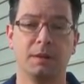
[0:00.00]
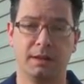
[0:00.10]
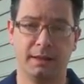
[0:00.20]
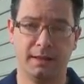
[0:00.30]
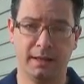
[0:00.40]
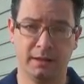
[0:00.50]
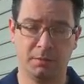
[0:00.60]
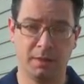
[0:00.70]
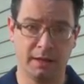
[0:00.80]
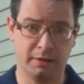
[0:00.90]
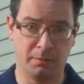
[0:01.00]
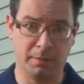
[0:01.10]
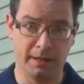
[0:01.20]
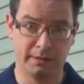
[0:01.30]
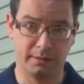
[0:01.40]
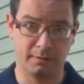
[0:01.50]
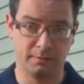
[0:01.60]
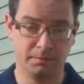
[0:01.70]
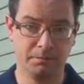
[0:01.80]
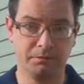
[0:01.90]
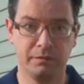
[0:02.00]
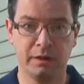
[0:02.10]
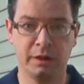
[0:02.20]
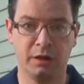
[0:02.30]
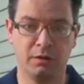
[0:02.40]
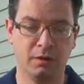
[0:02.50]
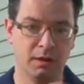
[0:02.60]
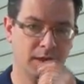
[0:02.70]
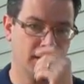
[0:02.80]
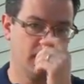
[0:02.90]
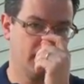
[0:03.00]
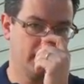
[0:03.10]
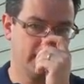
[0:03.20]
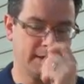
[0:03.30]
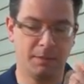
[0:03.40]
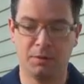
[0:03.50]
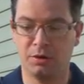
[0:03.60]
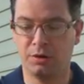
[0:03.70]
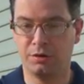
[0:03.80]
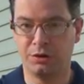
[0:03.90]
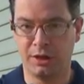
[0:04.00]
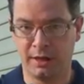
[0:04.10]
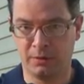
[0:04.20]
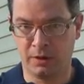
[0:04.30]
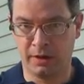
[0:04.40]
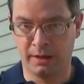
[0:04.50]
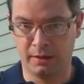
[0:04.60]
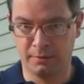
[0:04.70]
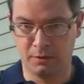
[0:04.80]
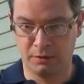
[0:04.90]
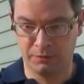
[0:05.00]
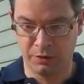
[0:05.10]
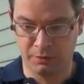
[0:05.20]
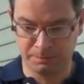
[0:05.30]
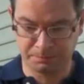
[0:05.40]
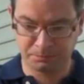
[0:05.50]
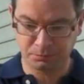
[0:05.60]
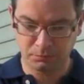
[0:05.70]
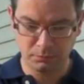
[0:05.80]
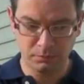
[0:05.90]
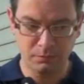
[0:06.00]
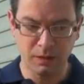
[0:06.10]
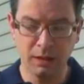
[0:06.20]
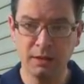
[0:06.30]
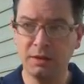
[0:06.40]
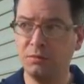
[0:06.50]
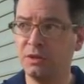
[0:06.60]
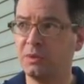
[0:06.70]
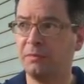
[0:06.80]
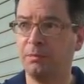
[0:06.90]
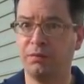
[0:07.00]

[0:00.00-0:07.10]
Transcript: but they tend to be at their best, you know, December, January, you know, because they were just